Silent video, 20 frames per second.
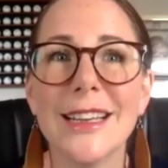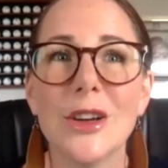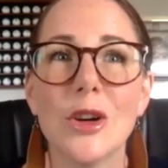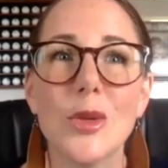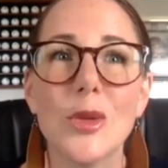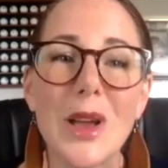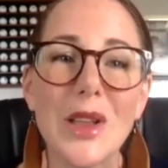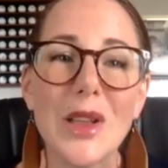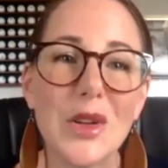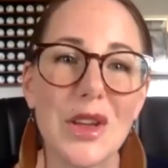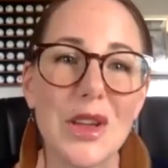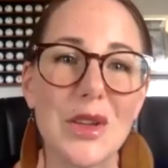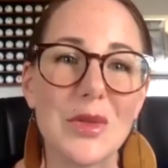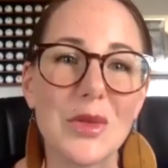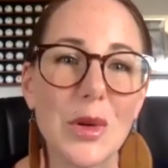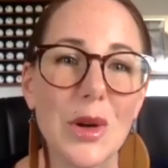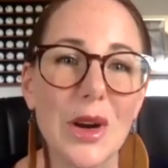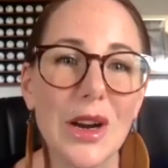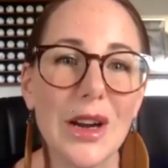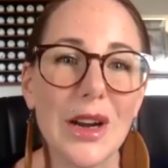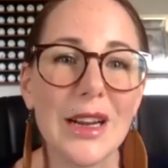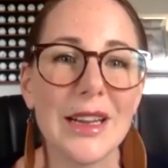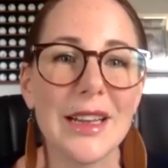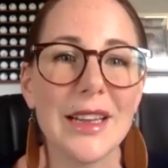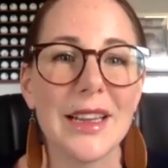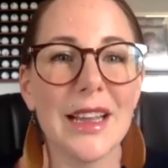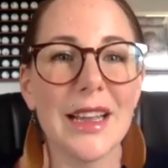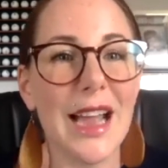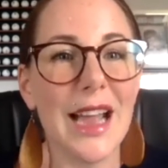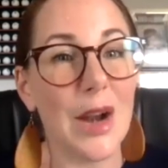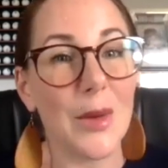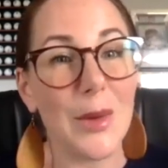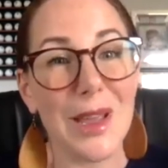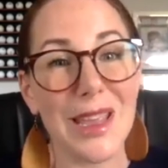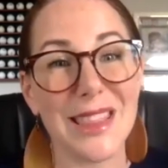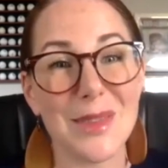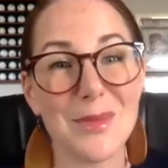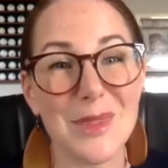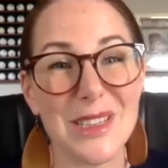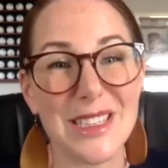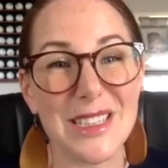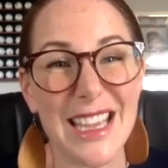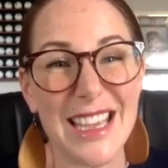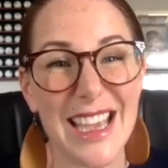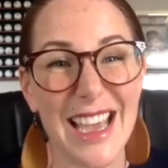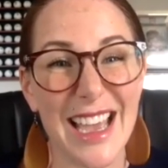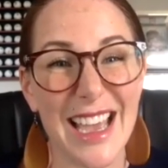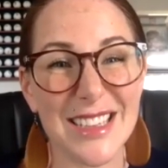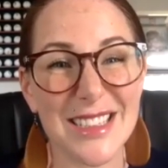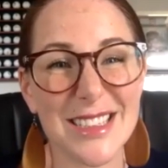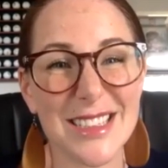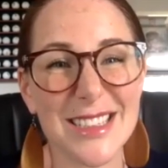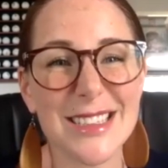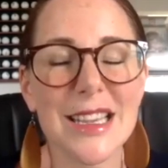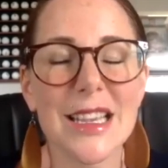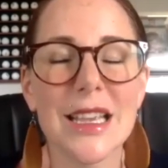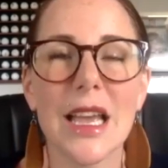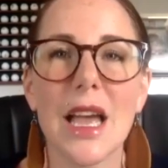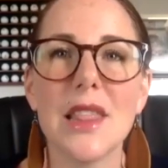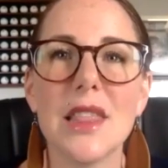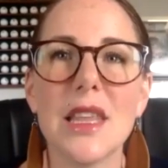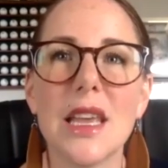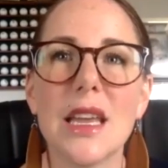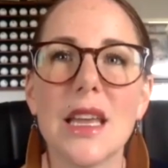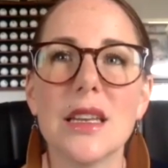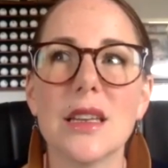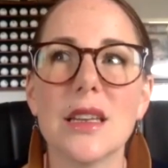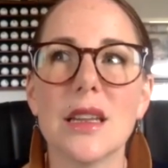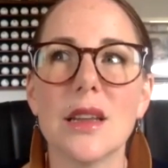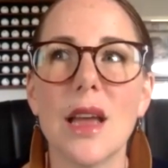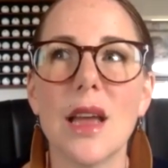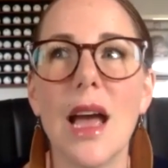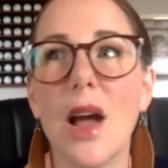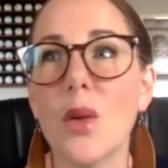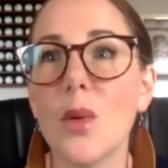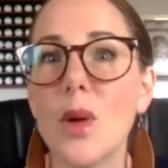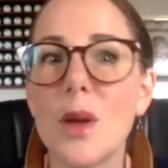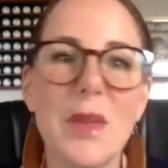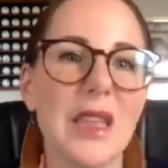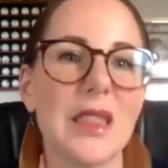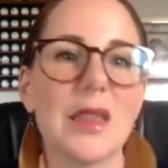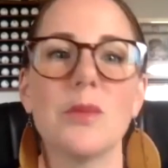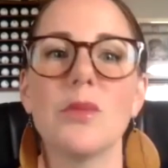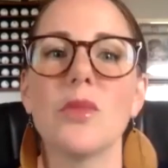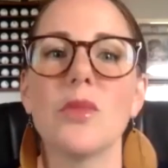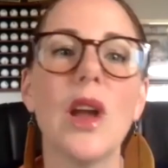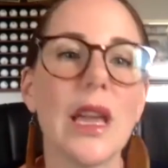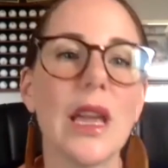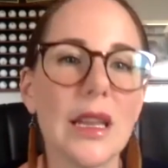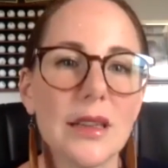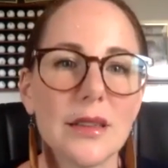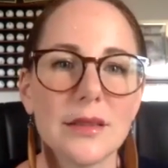Who am I looking for? How do I get them to say yes? And then how do I make them great?